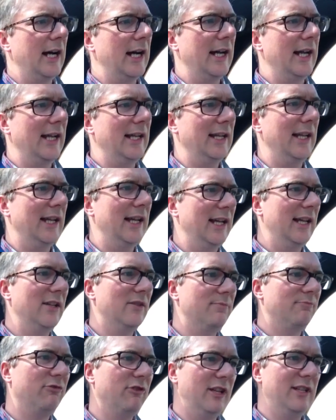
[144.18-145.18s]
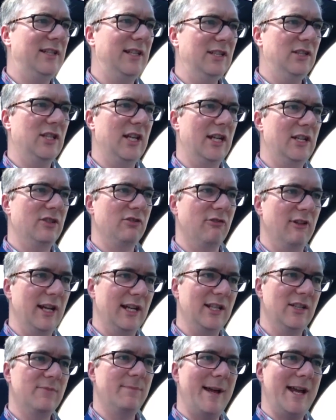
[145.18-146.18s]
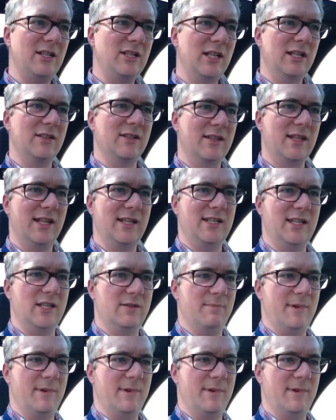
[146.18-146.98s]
It is pretty jittery, and especially as this